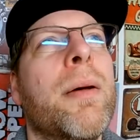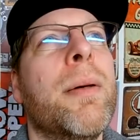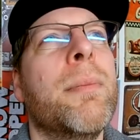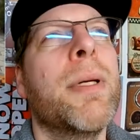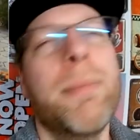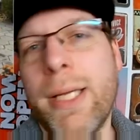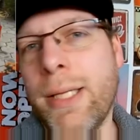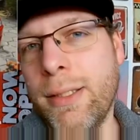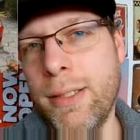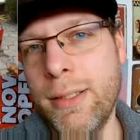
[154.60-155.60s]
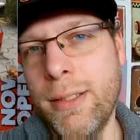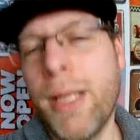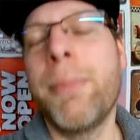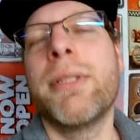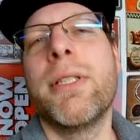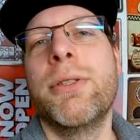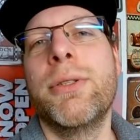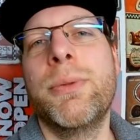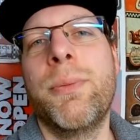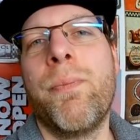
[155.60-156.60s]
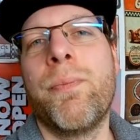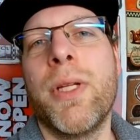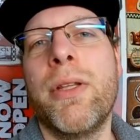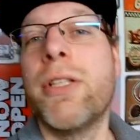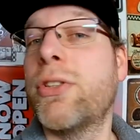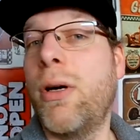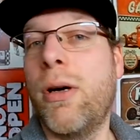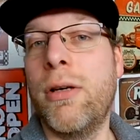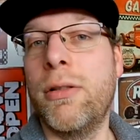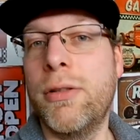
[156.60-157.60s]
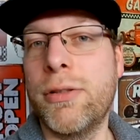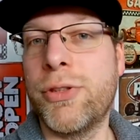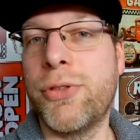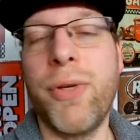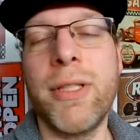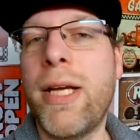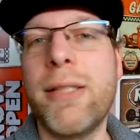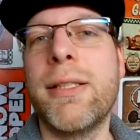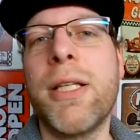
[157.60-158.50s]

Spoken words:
but man, let me tell you, this car looks fantastic